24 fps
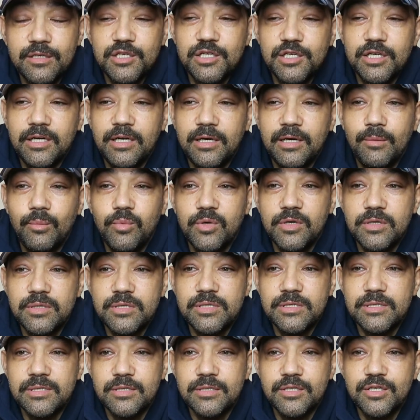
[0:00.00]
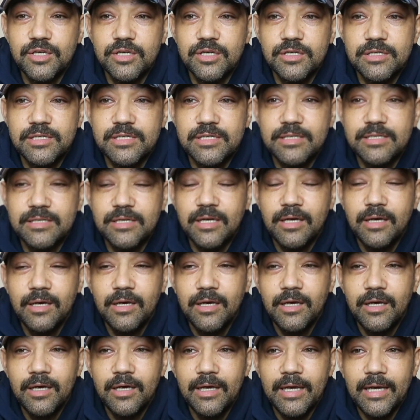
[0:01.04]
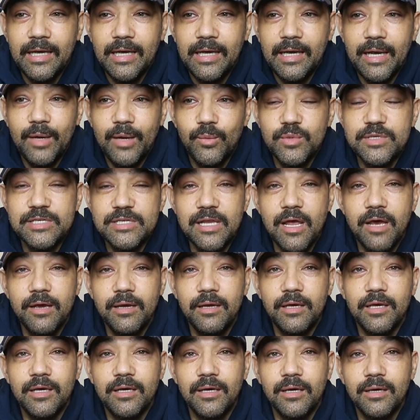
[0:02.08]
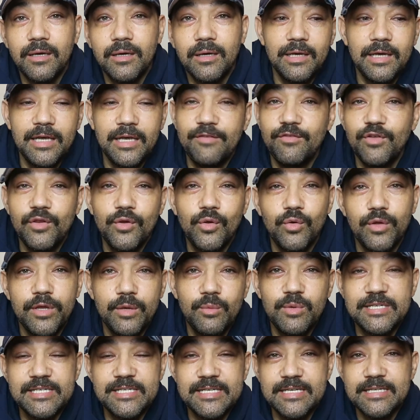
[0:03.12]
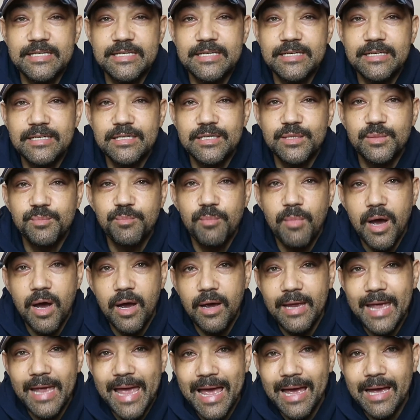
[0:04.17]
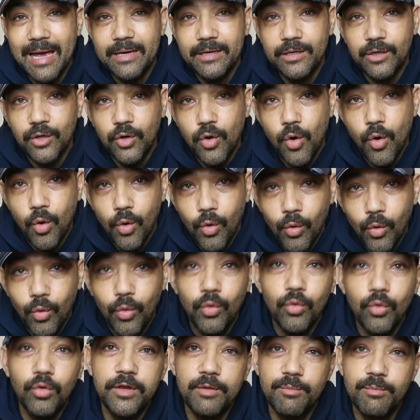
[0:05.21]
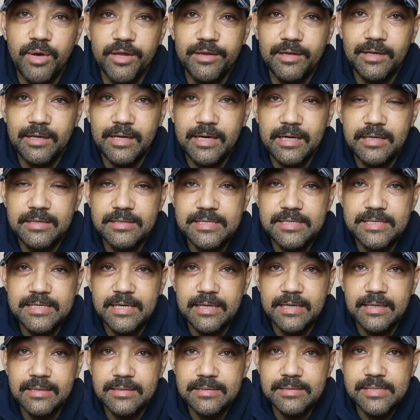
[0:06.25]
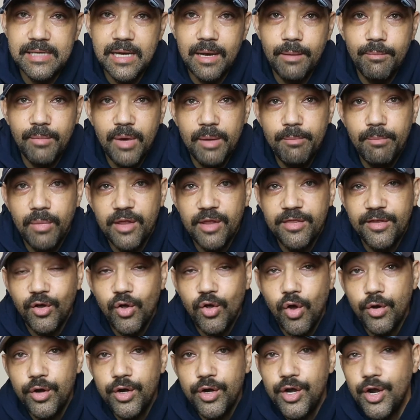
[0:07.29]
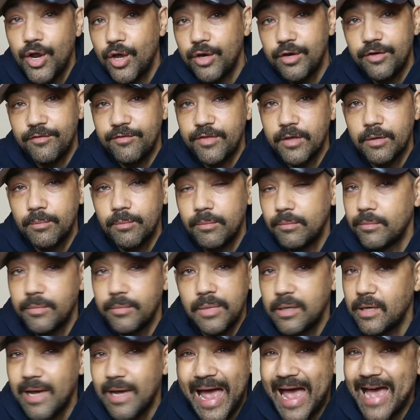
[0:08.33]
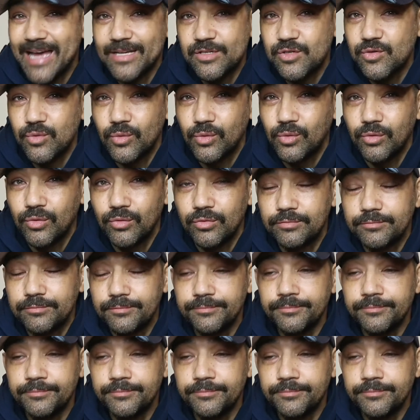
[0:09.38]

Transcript: She was just, it was like, even though they were sisters, my aunt got all the motherly instincts and my mother got none of them at all.